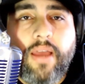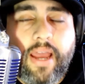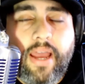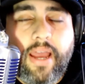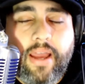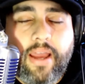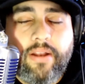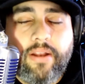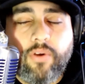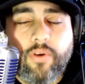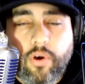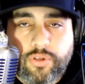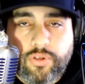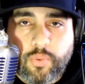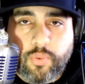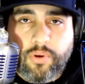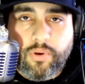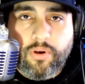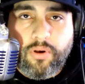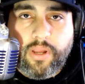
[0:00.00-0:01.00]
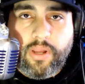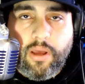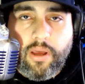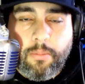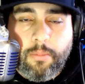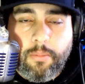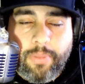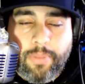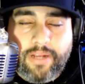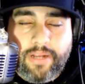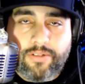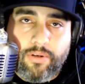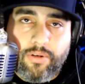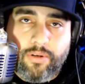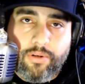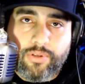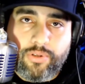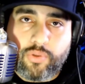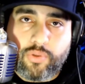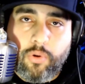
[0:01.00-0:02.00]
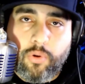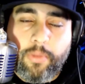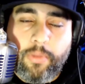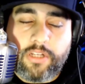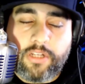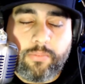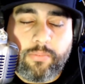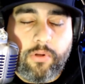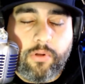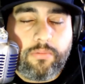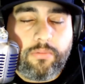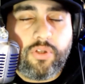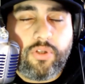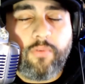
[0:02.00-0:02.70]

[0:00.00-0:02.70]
and our Twitter account, banter underscore baseball.